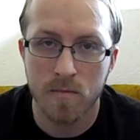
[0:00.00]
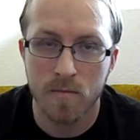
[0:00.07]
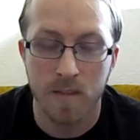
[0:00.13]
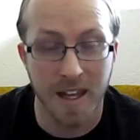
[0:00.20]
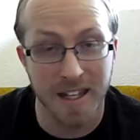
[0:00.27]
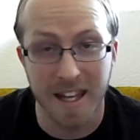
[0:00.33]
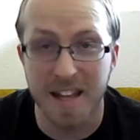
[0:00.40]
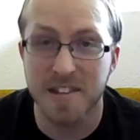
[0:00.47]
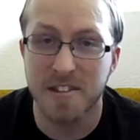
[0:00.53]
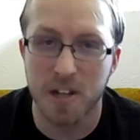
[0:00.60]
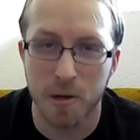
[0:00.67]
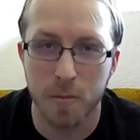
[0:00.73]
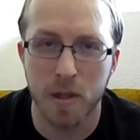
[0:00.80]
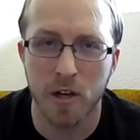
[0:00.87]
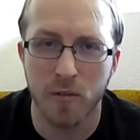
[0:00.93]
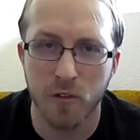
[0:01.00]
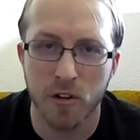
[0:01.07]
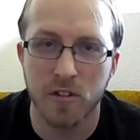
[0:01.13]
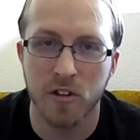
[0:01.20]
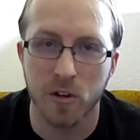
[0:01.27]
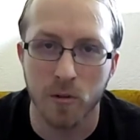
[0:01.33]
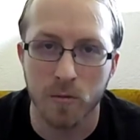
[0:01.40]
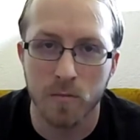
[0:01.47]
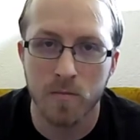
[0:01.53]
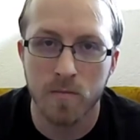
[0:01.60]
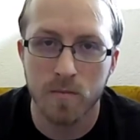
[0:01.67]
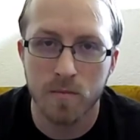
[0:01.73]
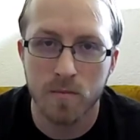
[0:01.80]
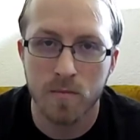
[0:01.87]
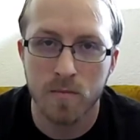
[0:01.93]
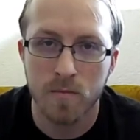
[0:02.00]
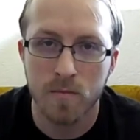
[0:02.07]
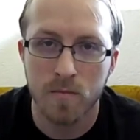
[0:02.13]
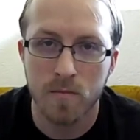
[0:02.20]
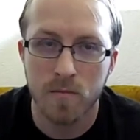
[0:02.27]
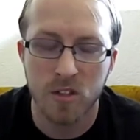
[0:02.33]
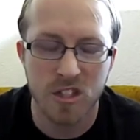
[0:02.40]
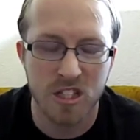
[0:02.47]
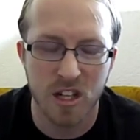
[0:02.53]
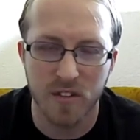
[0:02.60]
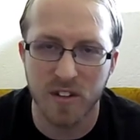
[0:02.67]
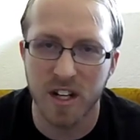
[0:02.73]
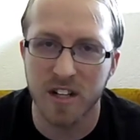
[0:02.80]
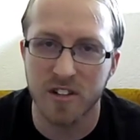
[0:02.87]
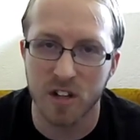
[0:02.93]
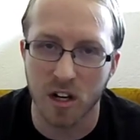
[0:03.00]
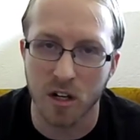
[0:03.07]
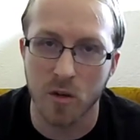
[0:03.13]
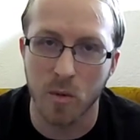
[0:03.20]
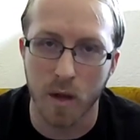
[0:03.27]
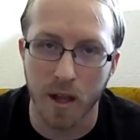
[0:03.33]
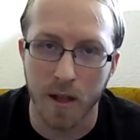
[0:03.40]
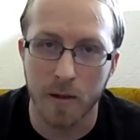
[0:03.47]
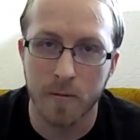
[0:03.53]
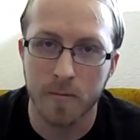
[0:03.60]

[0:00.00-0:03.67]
And yes, they're beautiful too. Just in a very dark way.